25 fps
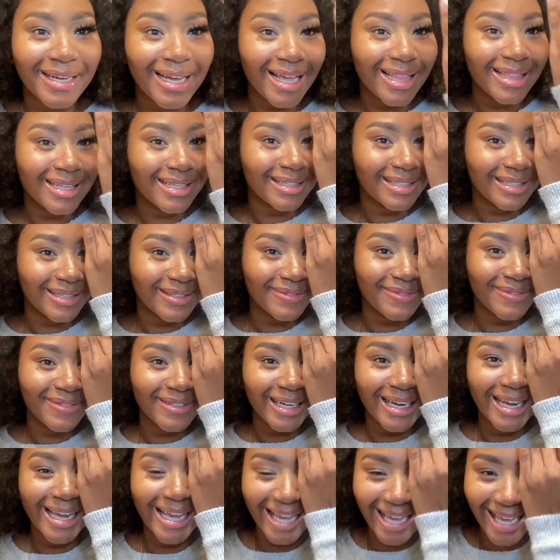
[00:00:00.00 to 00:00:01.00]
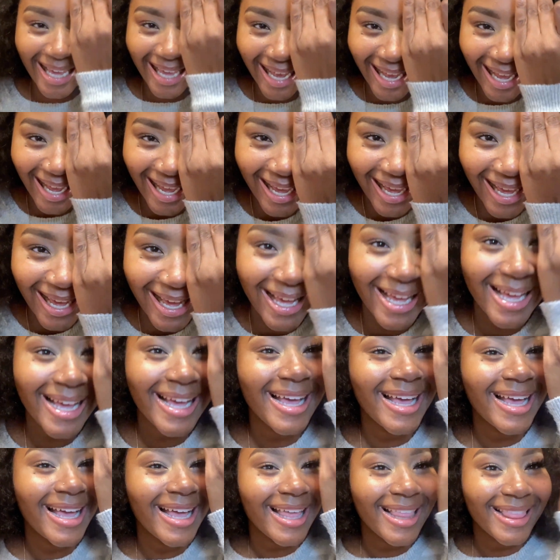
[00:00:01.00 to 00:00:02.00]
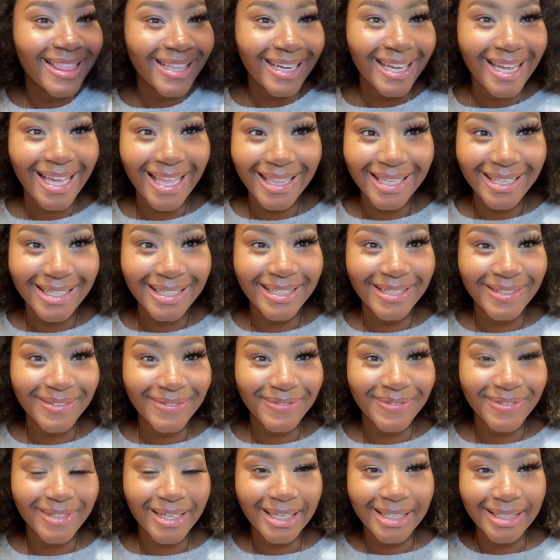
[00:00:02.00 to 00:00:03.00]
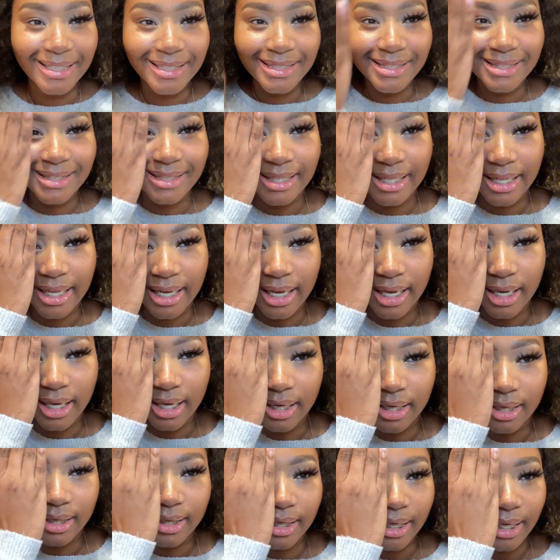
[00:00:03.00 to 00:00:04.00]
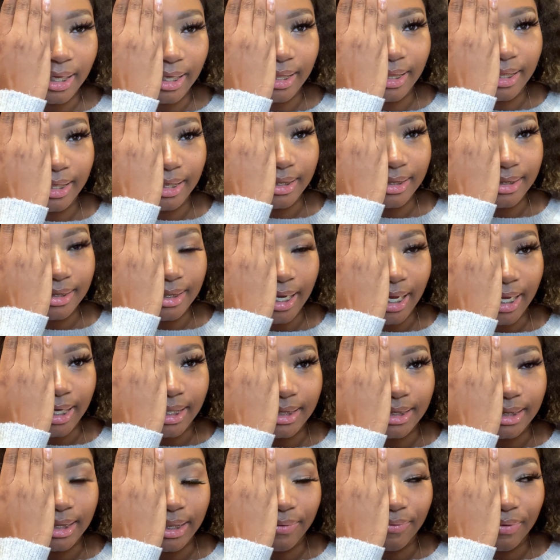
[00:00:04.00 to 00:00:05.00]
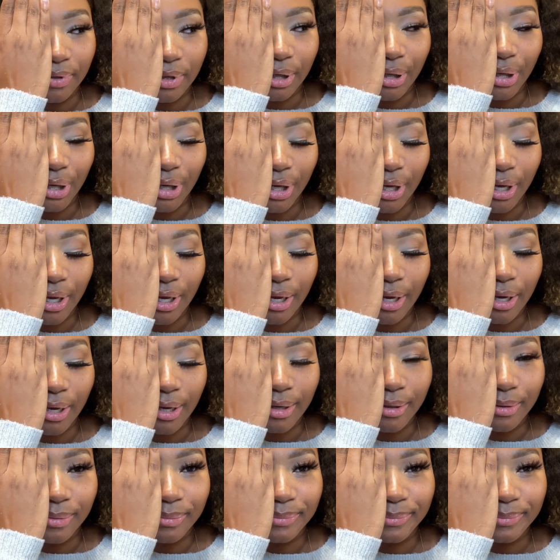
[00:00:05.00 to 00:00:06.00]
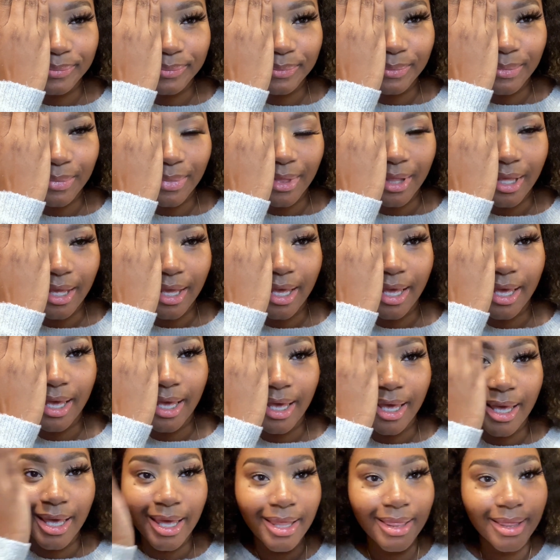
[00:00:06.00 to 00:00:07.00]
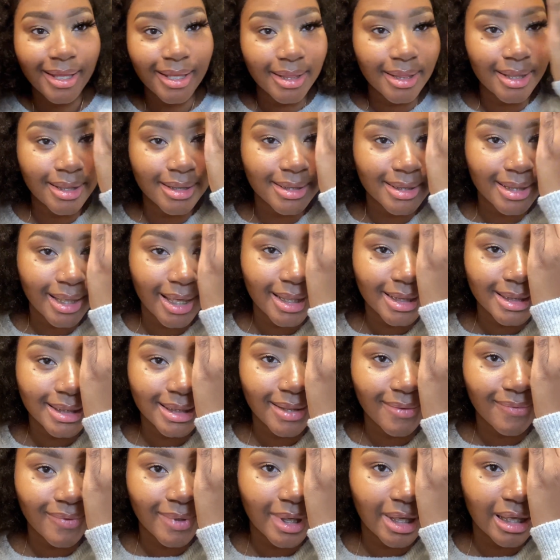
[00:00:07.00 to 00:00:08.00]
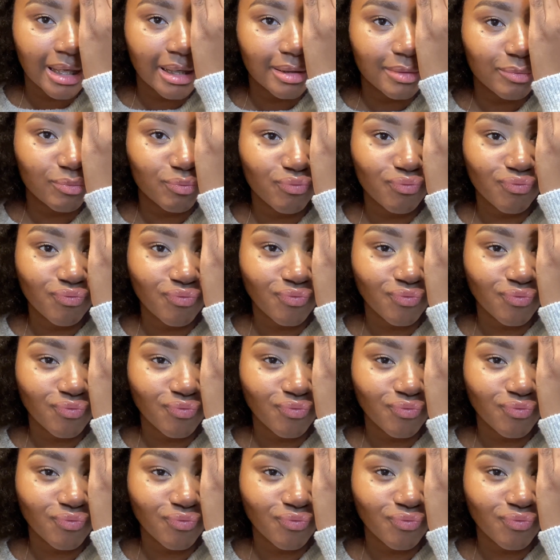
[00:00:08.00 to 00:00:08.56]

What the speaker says: at the difference. Look at the difference. Like this side is giving, yeah, and then this side is giving,